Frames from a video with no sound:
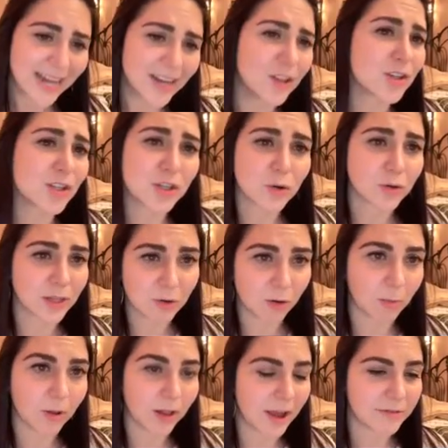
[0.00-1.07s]
And it looks totally
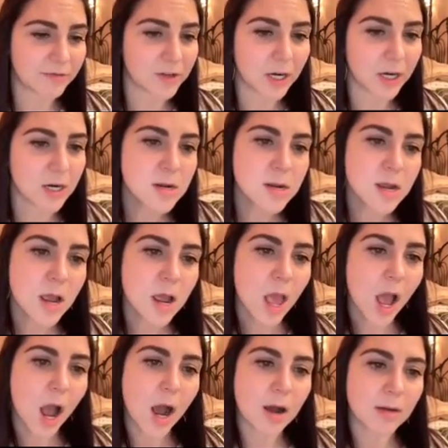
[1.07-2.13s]
normal after.
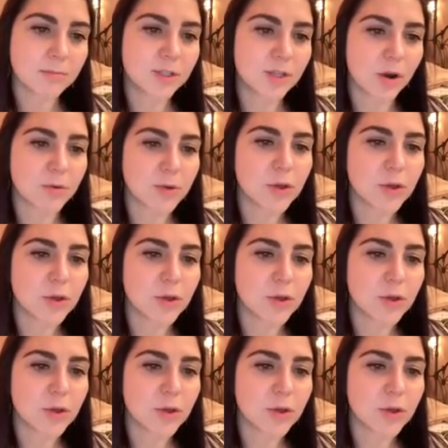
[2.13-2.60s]
So